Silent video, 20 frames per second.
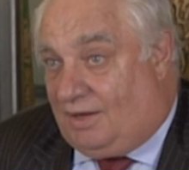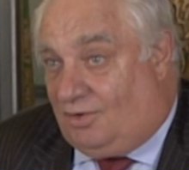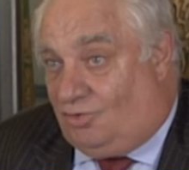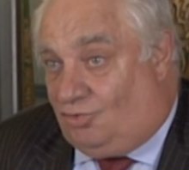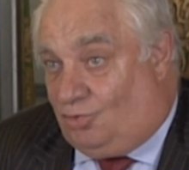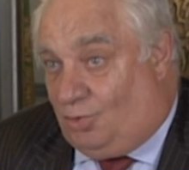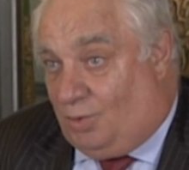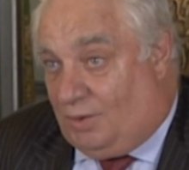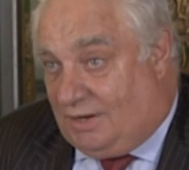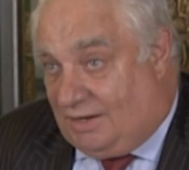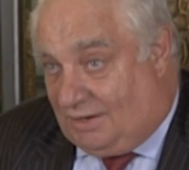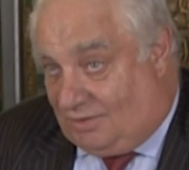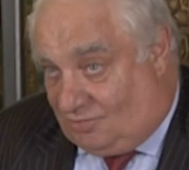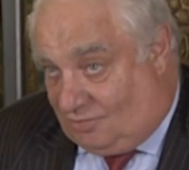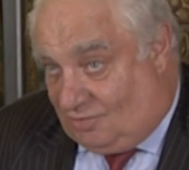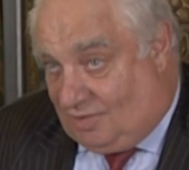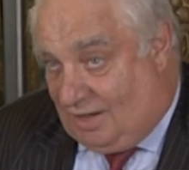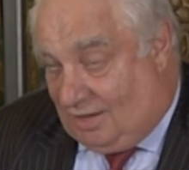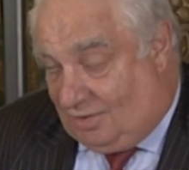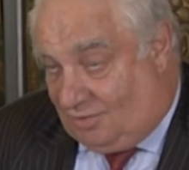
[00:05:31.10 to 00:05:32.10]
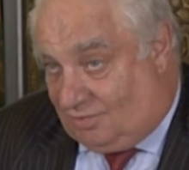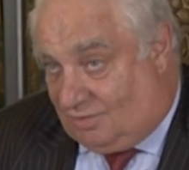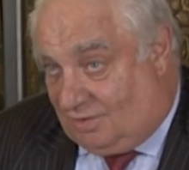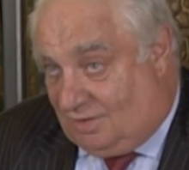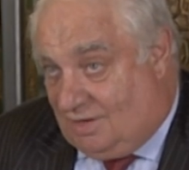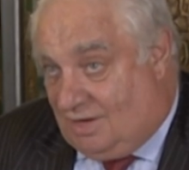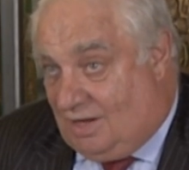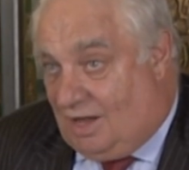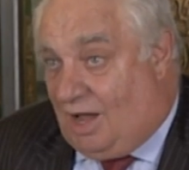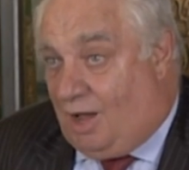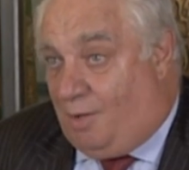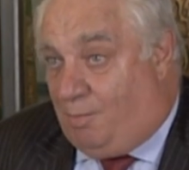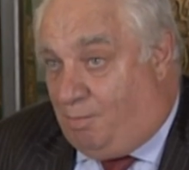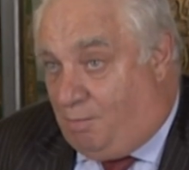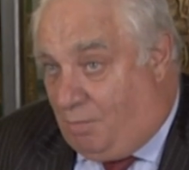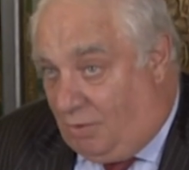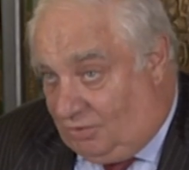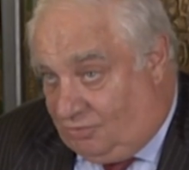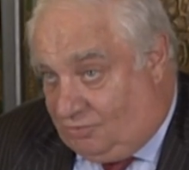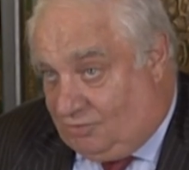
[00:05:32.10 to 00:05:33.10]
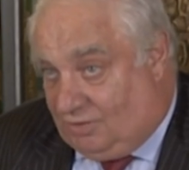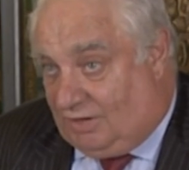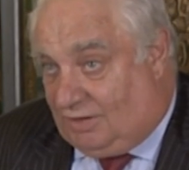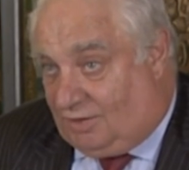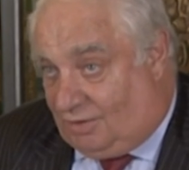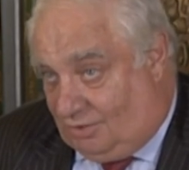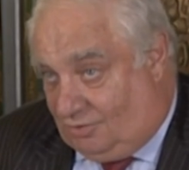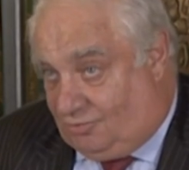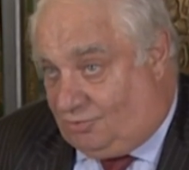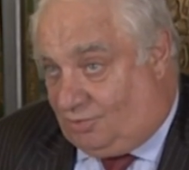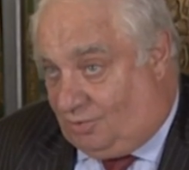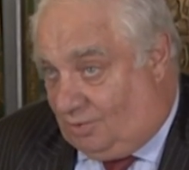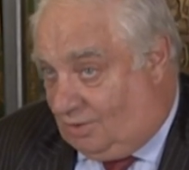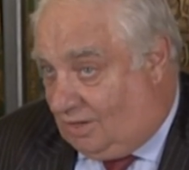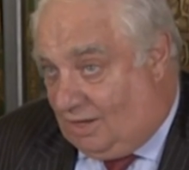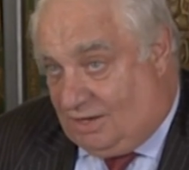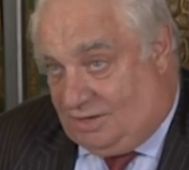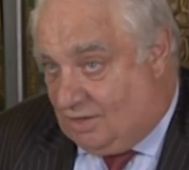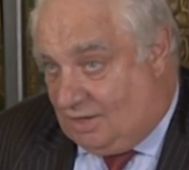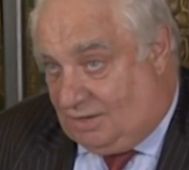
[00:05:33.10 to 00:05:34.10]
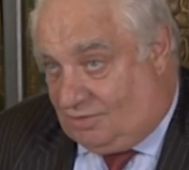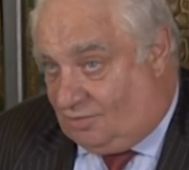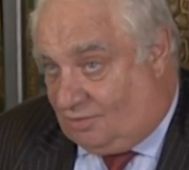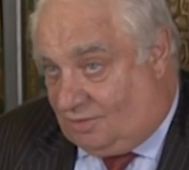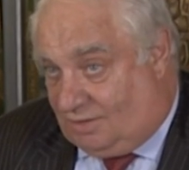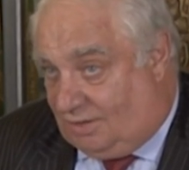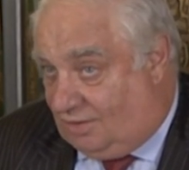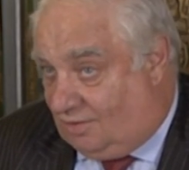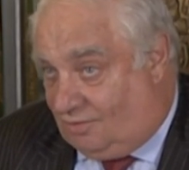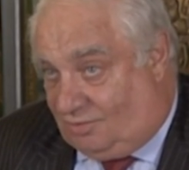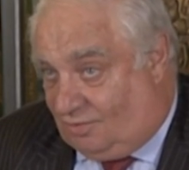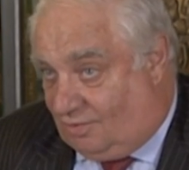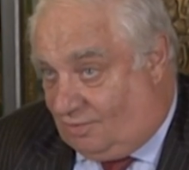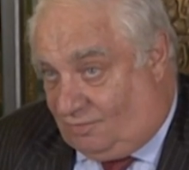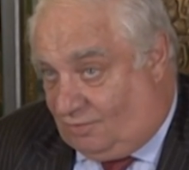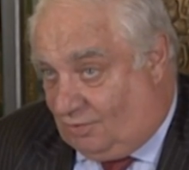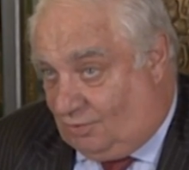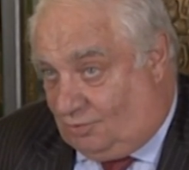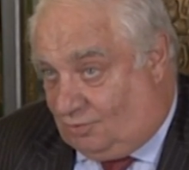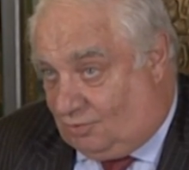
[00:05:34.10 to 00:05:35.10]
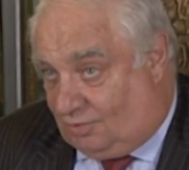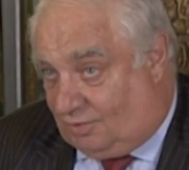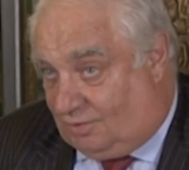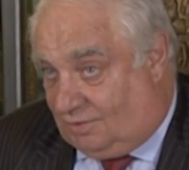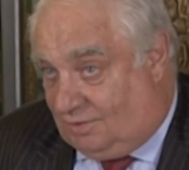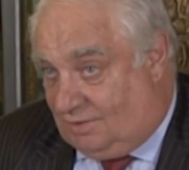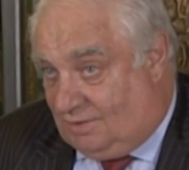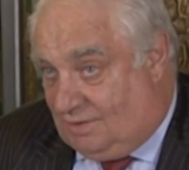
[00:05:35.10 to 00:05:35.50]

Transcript: to an extent, a multicultural identity into the future.